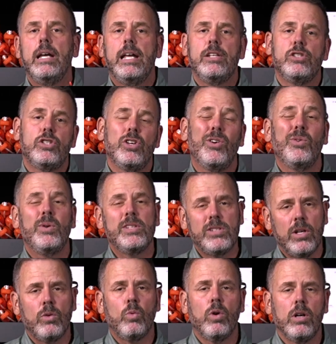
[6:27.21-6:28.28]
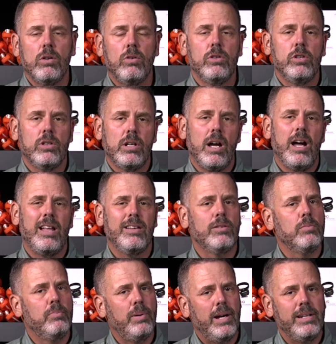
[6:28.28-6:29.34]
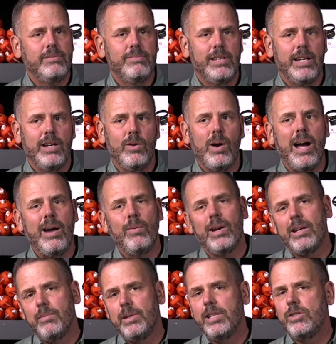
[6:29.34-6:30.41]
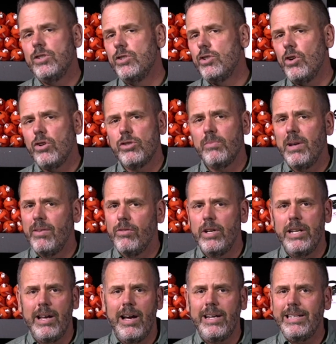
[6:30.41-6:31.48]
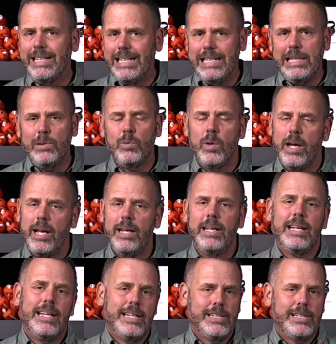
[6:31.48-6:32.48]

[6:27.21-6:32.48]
And so it's going to work on your collar, but you know, I recommend that you charge them every night anyway.